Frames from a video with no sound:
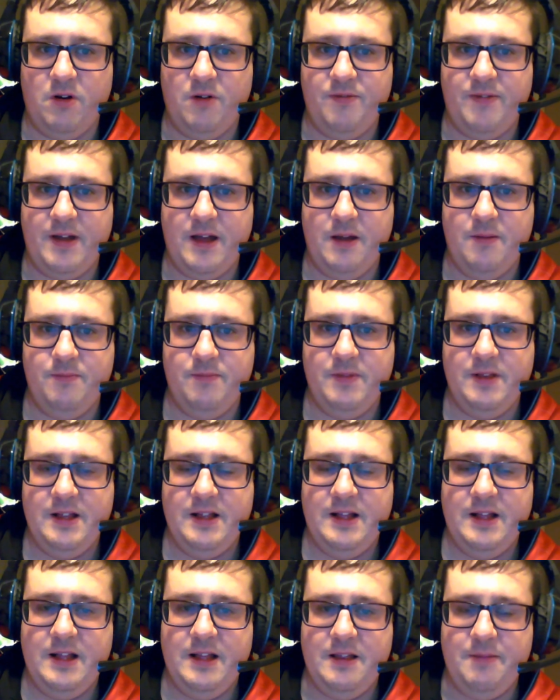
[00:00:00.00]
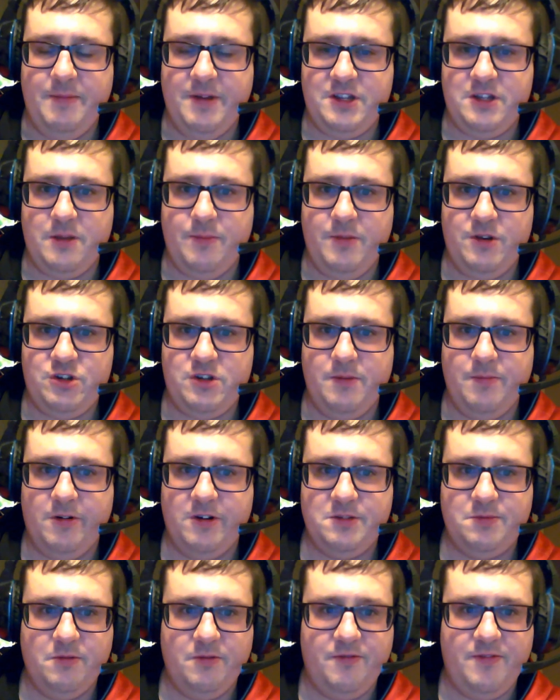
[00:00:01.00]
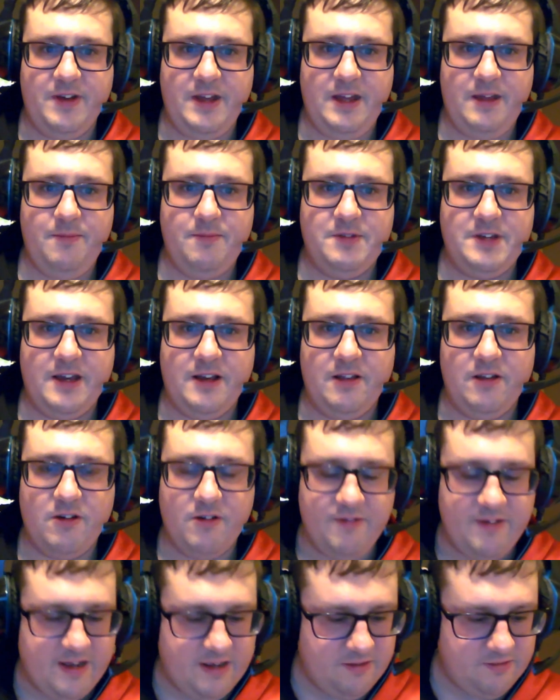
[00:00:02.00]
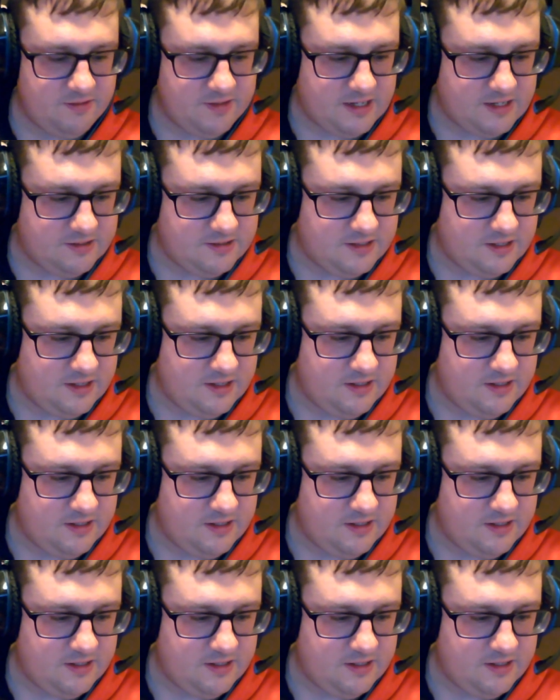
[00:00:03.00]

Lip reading: of the Mission Impossible theme. Take a look around. That's